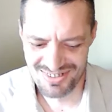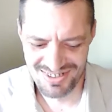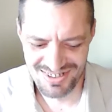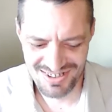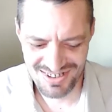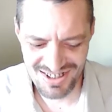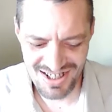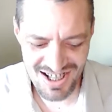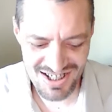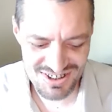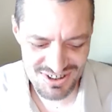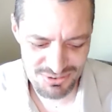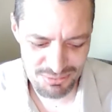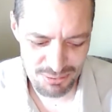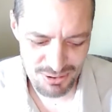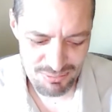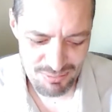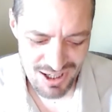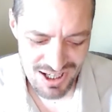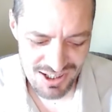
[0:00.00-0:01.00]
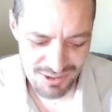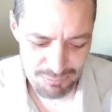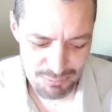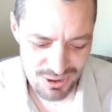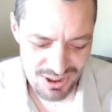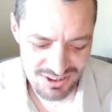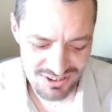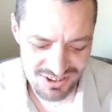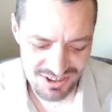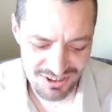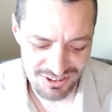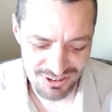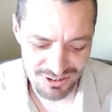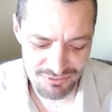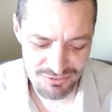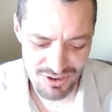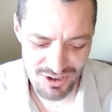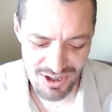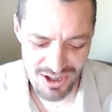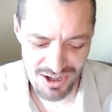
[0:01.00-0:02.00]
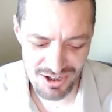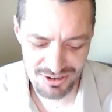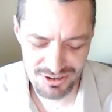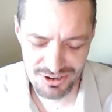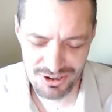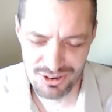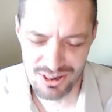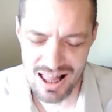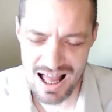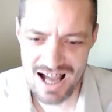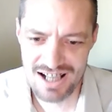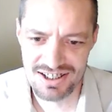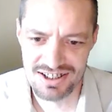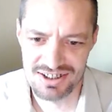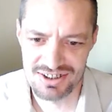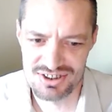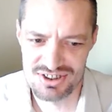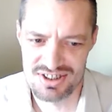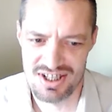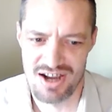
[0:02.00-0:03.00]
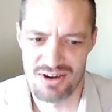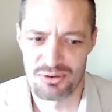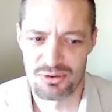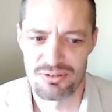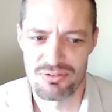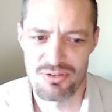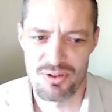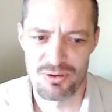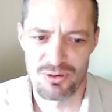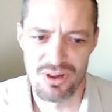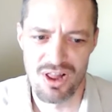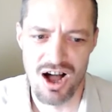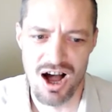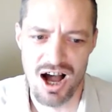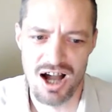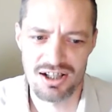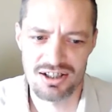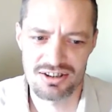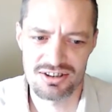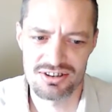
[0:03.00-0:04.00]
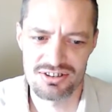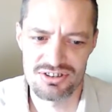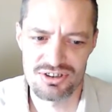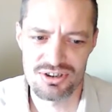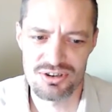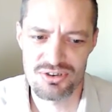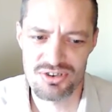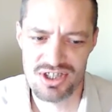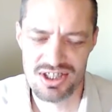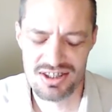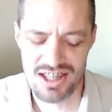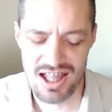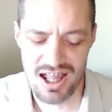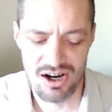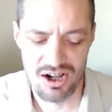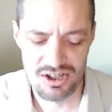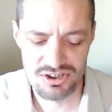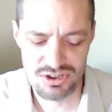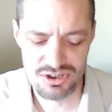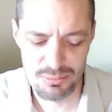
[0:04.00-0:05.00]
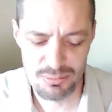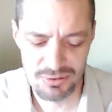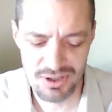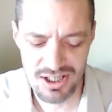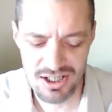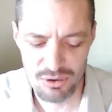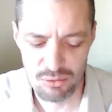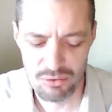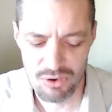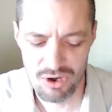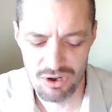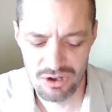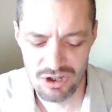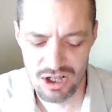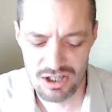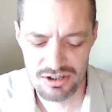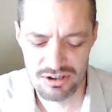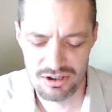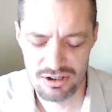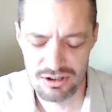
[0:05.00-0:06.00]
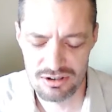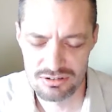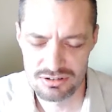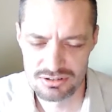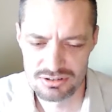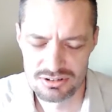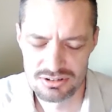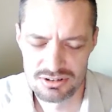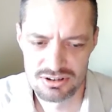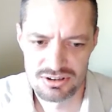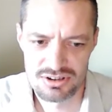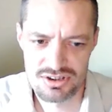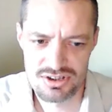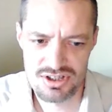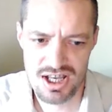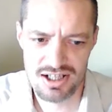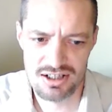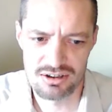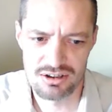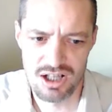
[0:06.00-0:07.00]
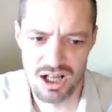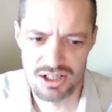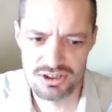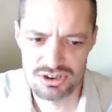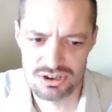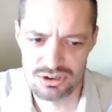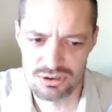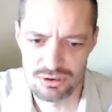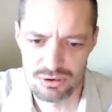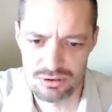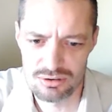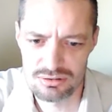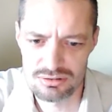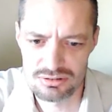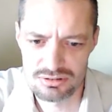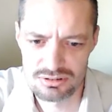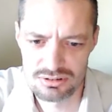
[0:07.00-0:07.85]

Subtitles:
Yes, we made a big deal of the clacking sound of the lock. Do you think that also played a role on her psychological